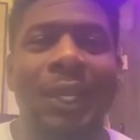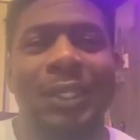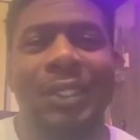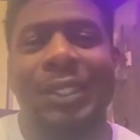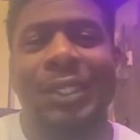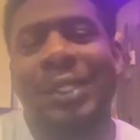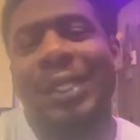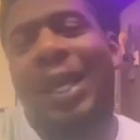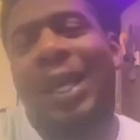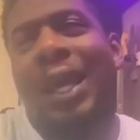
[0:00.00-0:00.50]

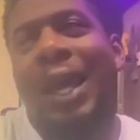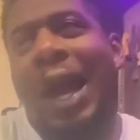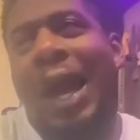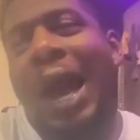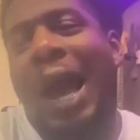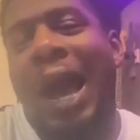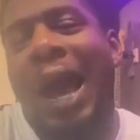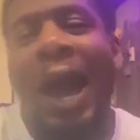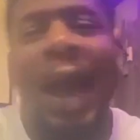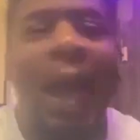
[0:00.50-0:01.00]
just like, all
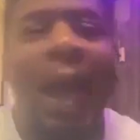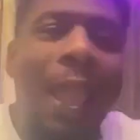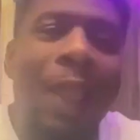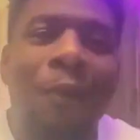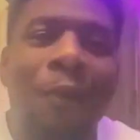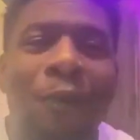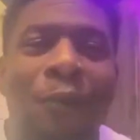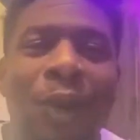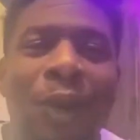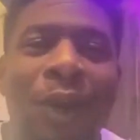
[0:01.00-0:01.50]
right, well,
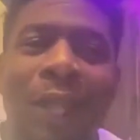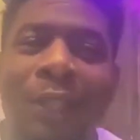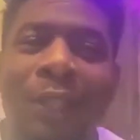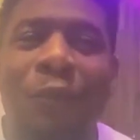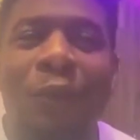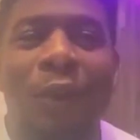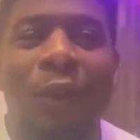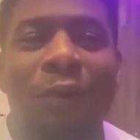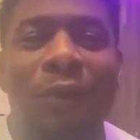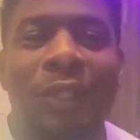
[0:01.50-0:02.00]
we're gonna have to
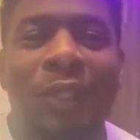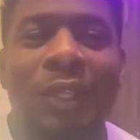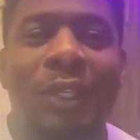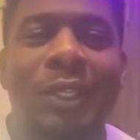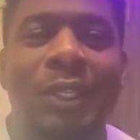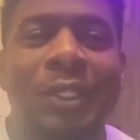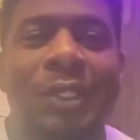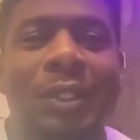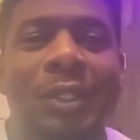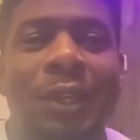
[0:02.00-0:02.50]
work with
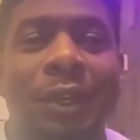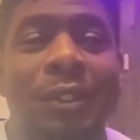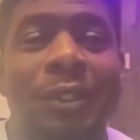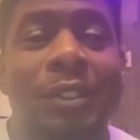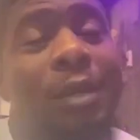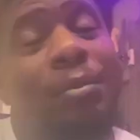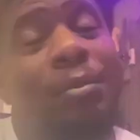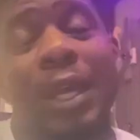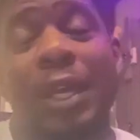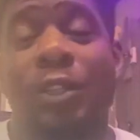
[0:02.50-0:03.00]
this.
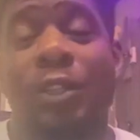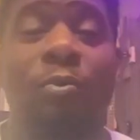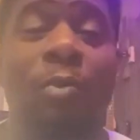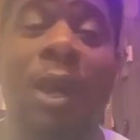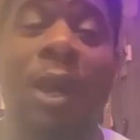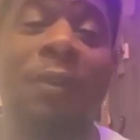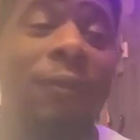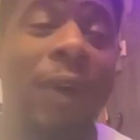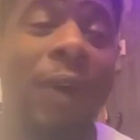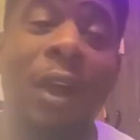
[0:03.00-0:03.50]
Some days you
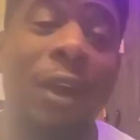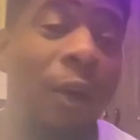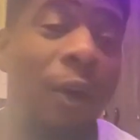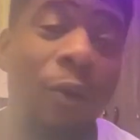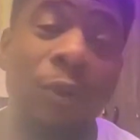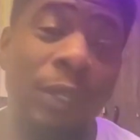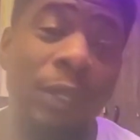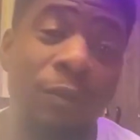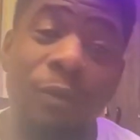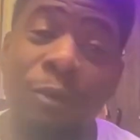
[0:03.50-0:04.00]
might find
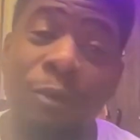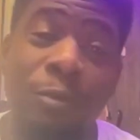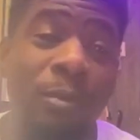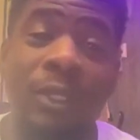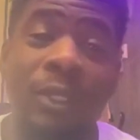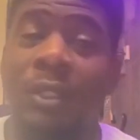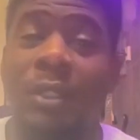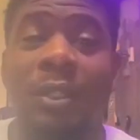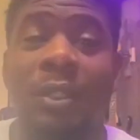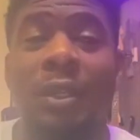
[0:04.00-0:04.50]
only rubies,